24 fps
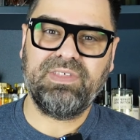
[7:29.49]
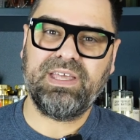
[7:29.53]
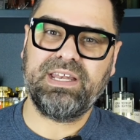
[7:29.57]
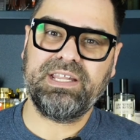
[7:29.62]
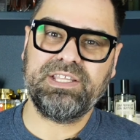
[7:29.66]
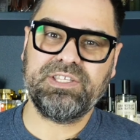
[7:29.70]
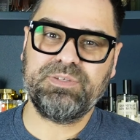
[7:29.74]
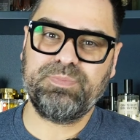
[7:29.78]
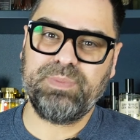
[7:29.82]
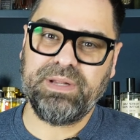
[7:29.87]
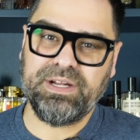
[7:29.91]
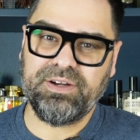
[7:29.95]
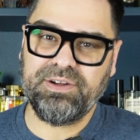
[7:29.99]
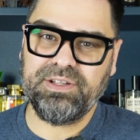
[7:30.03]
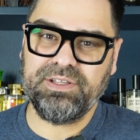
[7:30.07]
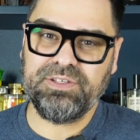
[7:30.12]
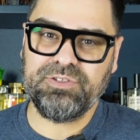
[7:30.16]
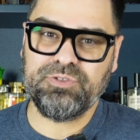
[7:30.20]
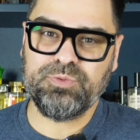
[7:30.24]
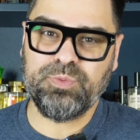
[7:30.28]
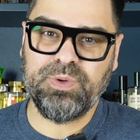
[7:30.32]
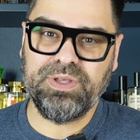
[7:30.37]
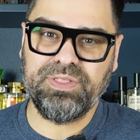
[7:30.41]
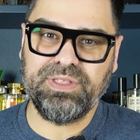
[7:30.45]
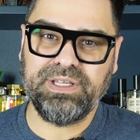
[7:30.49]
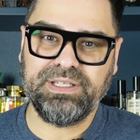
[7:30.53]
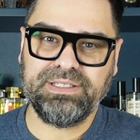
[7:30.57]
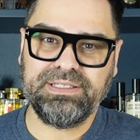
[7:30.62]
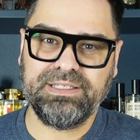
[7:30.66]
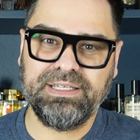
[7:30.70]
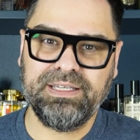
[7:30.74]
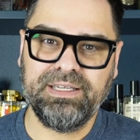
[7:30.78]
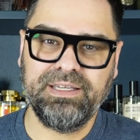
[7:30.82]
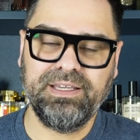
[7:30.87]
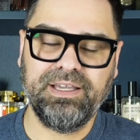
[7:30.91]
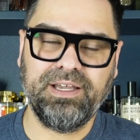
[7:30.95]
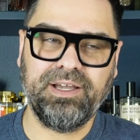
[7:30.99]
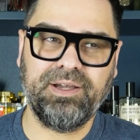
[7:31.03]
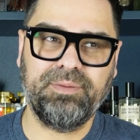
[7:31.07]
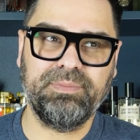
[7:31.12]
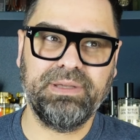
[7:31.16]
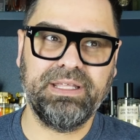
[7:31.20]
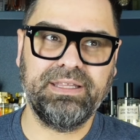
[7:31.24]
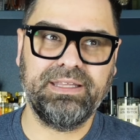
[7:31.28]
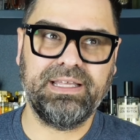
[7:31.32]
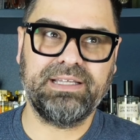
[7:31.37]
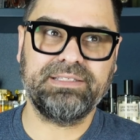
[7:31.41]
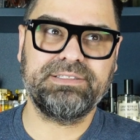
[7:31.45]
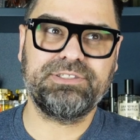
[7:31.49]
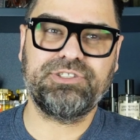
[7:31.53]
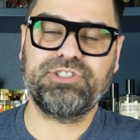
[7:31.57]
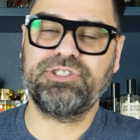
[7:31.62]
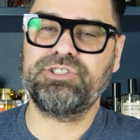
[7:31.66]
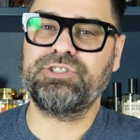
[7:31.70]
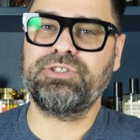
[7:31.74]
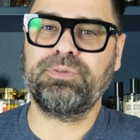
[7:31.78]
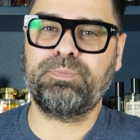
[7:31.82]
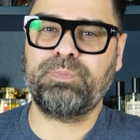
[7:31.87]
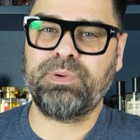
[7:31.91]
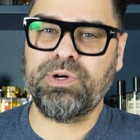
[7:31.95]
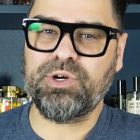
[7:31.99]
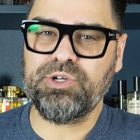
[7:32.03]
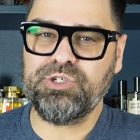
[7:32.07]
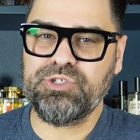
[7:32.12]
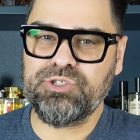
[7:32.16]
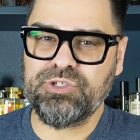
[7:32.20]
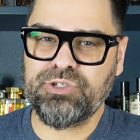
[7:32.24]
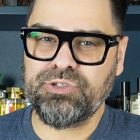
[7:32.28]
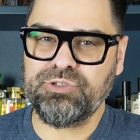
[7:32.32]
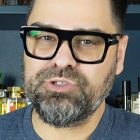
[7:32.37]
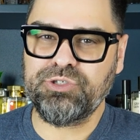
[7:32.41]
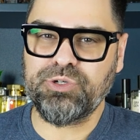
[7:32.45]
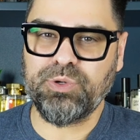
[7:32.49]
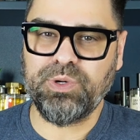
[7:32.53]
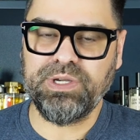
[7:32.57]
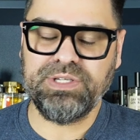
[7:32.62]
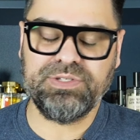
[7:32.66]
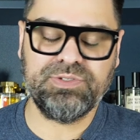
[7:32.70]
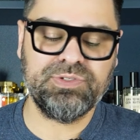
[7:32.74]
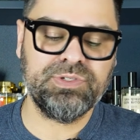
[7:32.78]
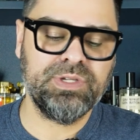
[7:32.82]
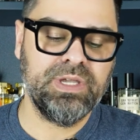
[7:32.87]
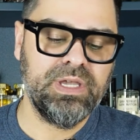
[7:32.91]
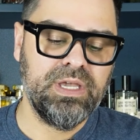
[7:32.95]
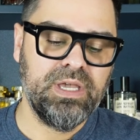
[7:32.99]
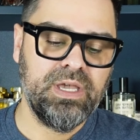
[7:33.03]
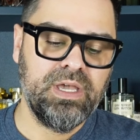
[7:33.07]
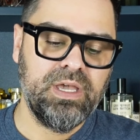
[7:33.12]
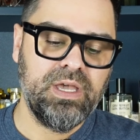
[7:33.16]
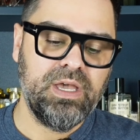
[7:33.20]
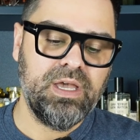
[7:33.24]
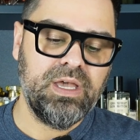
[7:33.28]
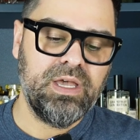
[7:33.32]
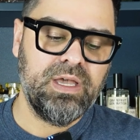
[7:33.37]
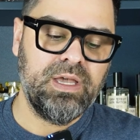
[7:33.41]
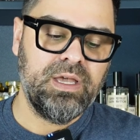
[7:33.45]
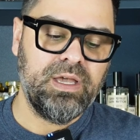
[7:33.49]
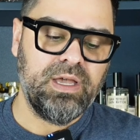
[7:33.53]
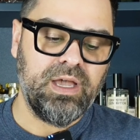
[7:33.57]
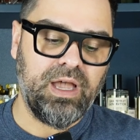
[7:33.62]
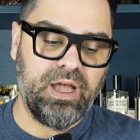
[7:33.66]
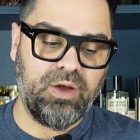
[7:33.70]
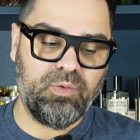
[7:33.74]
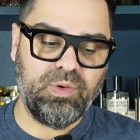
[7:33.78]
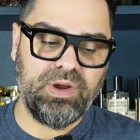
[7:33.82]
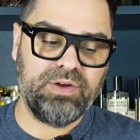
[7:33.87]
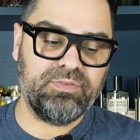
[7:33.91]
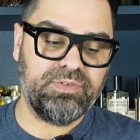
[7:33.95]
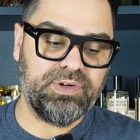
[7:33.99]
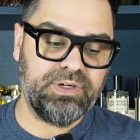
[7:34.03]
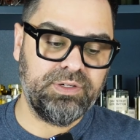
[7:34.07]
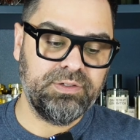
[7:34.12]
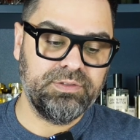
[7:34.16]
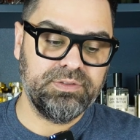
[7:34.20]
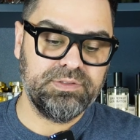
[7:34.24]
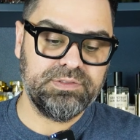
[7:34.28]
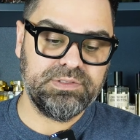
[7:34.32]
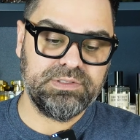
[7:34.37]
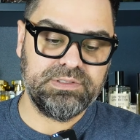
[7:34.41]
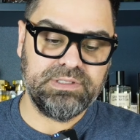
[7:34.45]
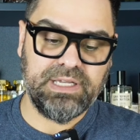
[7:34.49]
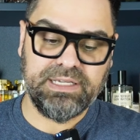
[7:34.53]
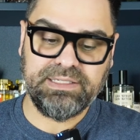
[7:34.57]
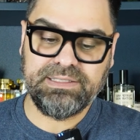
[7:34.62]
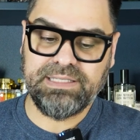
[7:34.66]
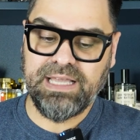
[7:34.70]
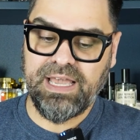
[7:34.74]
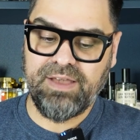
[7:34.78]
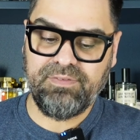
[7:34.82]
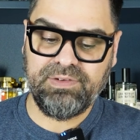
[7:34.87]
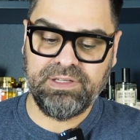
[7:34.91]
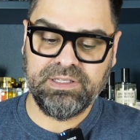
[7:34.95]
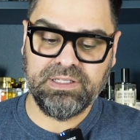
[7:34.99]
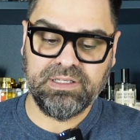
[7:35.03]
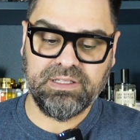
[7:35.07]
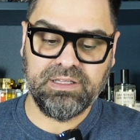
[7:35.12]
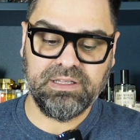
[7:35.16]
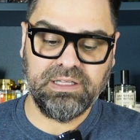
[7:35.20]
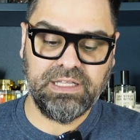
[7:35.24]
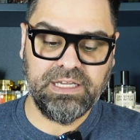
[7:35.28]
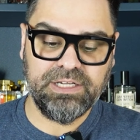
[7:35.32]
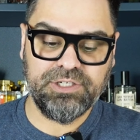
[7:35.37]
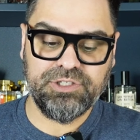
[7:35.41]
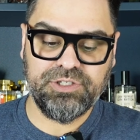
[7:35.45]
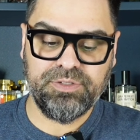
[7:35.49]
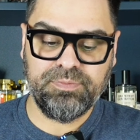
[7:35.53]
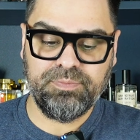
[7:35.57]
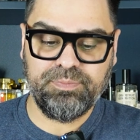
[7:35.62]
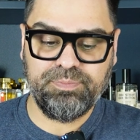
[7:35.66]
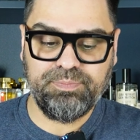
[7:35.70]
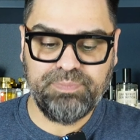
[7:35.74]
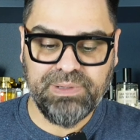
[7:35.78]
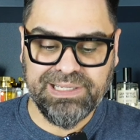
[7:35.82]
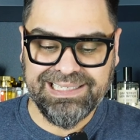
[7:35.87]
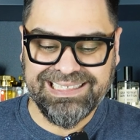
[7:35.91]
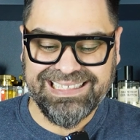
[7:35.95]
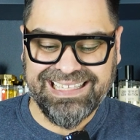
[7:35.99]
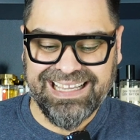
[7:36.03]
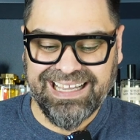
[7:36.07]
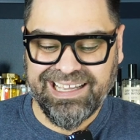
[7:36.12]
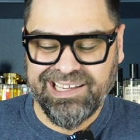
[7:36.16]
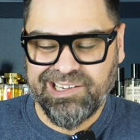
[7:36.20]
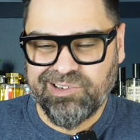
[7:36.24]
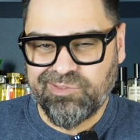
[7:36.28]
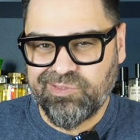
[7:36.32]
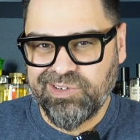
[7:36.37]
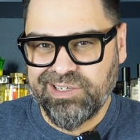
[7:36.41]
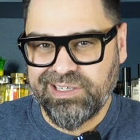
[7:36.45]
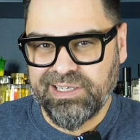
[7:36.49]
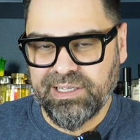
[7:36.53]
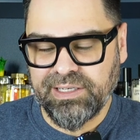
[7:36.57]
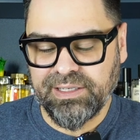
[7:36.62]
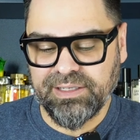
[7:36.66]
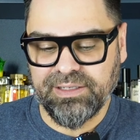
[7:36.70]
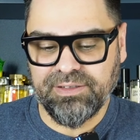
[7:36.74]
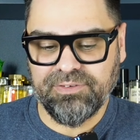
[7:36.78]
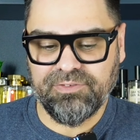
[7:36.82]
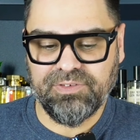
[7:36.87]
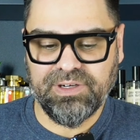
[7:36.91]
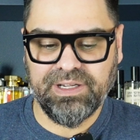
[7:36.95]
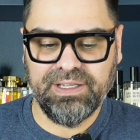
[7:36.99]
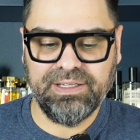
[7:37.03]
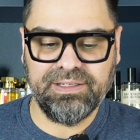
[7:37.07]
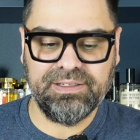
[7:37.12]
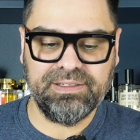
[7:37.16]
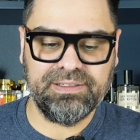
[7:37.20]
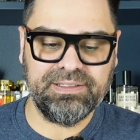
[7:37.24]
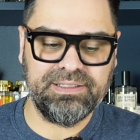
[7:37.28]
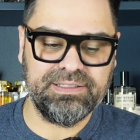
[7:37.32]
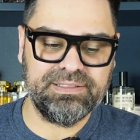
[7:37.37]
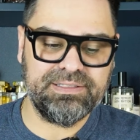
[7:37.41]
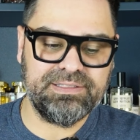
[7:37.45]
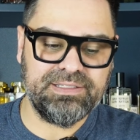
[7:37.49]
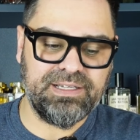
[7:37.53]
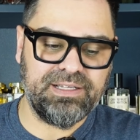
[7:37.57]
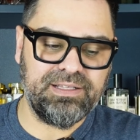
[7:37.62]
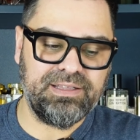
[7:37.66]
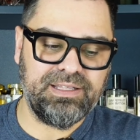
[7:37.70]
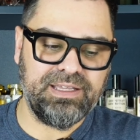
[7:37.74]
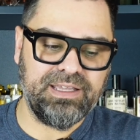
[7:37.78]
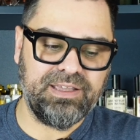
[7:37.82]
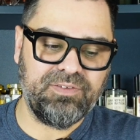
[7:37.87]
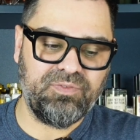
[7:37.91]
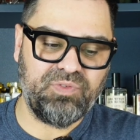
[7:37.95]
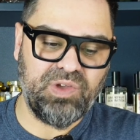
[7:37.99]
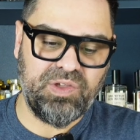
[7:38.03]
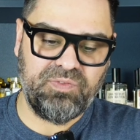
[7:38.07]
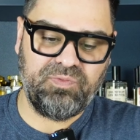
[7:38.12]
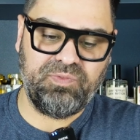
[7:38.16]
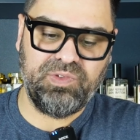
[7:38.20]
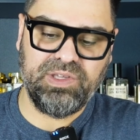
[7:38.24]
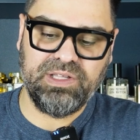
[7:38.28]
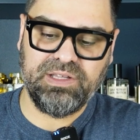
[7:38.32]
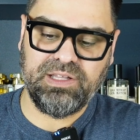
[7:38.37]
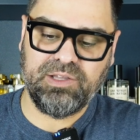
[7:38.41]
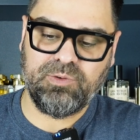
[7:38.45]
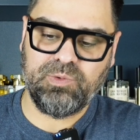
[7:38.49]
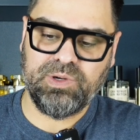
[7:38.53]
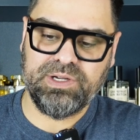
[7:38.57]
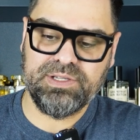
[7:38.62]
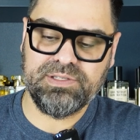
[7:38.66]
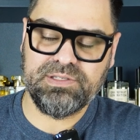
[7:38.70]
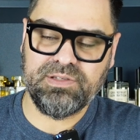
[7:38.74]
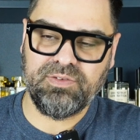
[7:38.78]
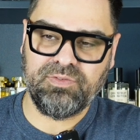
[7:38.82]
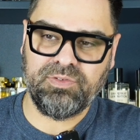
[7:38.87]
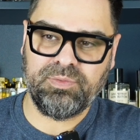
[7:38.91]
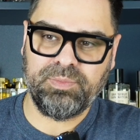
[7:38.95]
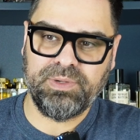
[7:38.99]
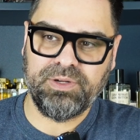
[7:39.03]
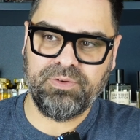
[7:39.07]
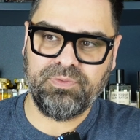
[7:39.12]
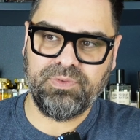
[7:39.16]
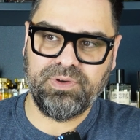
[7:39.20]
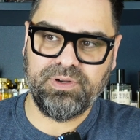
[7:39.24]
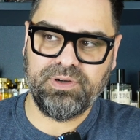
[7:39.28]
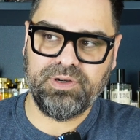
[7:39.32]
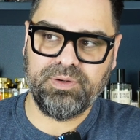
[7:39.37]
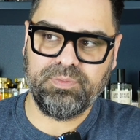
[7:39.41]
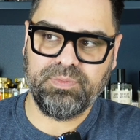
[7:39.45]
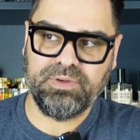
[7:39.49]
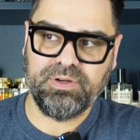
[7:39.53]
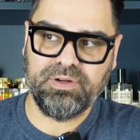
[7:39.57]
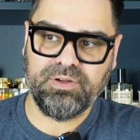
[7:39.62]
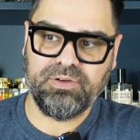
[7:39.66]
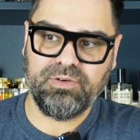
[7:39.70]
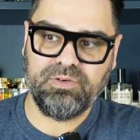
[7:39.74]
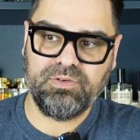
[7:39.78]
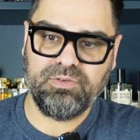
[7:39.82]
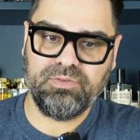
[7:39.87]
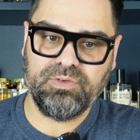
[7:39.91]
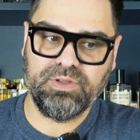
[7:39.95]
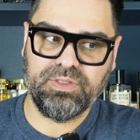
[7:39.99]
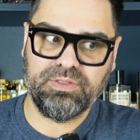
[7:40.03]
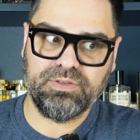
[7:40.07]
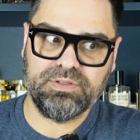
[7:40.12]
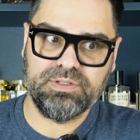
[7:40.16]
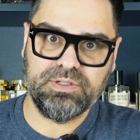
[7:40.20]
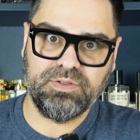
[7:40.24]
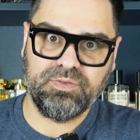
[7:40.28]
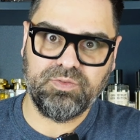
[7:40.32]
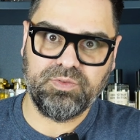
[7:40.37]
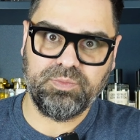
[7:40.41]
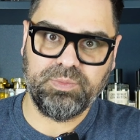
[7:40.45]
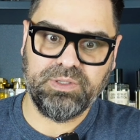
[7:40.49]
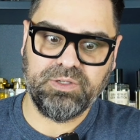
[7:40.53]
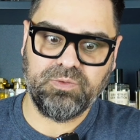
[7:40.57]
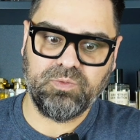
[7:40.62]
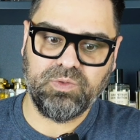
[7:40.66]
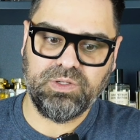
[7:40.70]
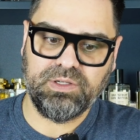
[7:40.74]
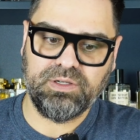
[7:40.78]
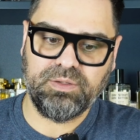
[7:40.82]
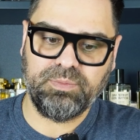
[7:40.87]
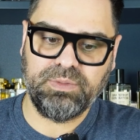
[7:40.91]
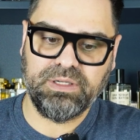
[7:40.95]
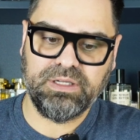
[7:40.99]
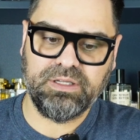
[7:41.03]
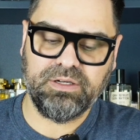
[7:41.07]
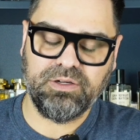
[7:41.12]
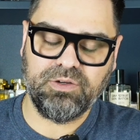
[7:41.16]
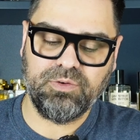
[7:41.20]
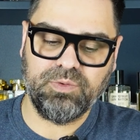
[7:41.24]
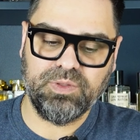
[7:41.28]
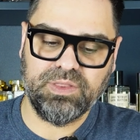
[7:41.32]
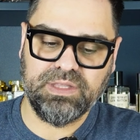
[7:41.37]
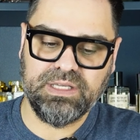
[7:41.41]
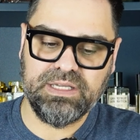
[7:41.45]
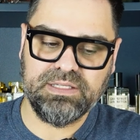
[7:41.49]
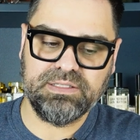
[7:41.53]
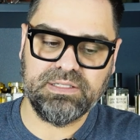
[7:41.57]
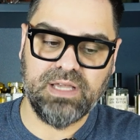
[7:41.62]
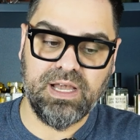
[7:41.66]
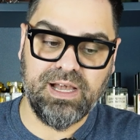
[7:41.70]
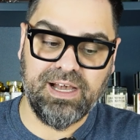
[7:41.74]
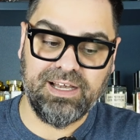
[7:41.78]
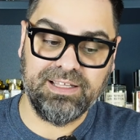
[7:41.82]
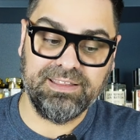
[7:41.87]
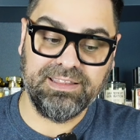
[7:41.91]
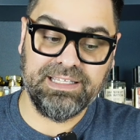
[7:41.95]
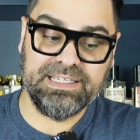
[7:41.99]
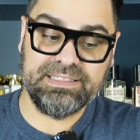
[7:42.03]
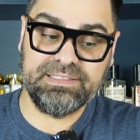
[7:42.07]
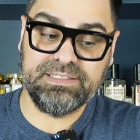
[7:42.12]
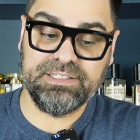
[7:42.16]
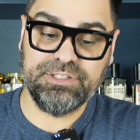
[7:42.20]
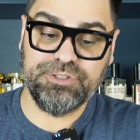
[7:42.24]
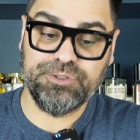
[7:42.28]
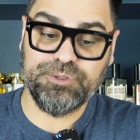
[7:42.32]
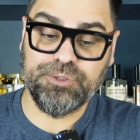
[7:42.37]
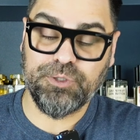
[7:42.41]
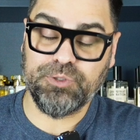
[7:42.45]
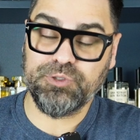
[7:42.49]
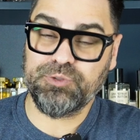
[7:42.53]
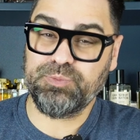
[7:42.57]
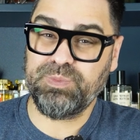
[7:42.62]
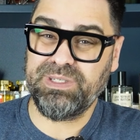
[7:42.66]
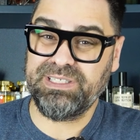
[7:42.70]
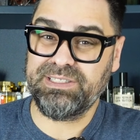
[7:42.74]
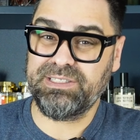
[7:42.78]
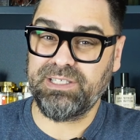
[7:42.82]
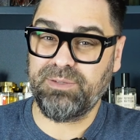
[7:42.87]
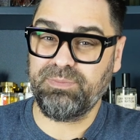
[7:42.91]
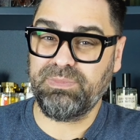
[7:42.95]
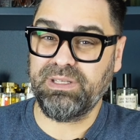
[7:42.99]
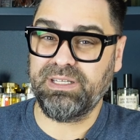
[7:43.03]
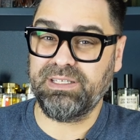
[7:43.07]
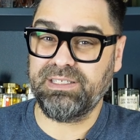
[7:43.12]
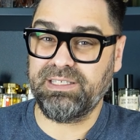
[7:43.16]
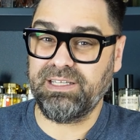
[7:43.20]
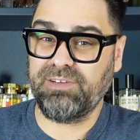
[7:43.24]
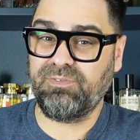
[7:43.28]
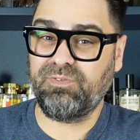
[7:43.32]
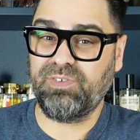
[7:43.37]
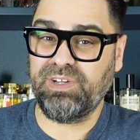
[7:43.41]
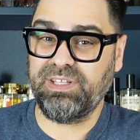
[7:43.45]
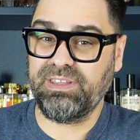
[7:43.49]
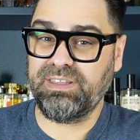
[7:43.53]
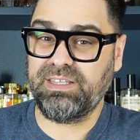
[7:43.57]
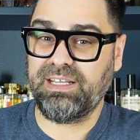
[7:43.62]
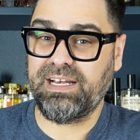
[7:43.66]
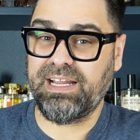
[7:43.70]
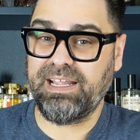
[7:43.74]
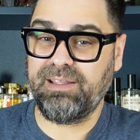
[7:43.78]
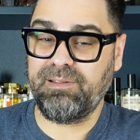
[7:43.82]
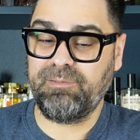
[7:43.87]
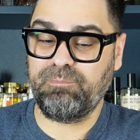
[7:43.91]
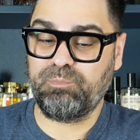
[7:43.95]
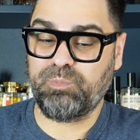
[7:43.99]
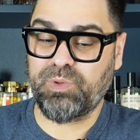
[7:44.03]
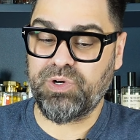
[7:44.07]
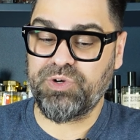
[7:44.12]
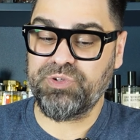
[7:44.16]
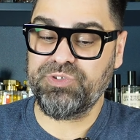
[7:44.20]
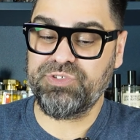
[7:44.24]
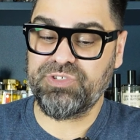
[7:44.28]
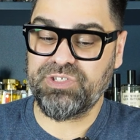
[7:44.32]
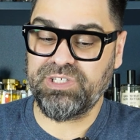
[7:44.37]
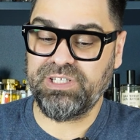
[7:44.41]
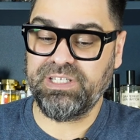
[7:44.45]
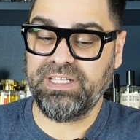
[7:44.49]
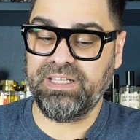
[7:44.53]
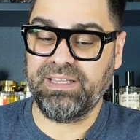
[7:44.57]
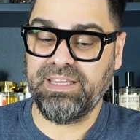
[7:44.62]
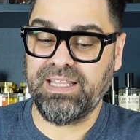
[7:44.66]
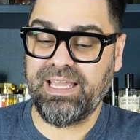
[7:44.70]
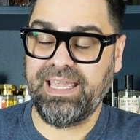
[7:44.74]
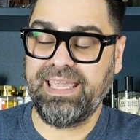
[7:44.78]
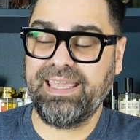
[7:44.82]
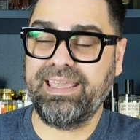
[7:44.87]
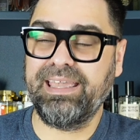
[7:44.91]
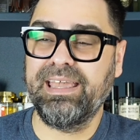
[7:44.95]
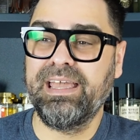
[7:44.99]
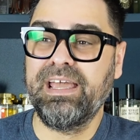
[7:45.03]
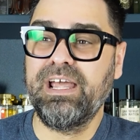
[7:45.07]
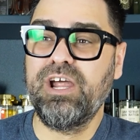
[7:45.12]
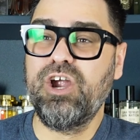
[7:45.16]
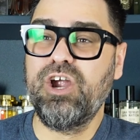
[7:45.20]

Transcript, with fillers: that experience with it. Um, and that's just a personal choice. However, it's nice to have it in the collection, but kind of redundant, right? It's not like if I feel like wearing Silver Mountain Water, I'm going to go with Silver Mountain Water. I'm not going to go with this unless this shows me something different that I personally like.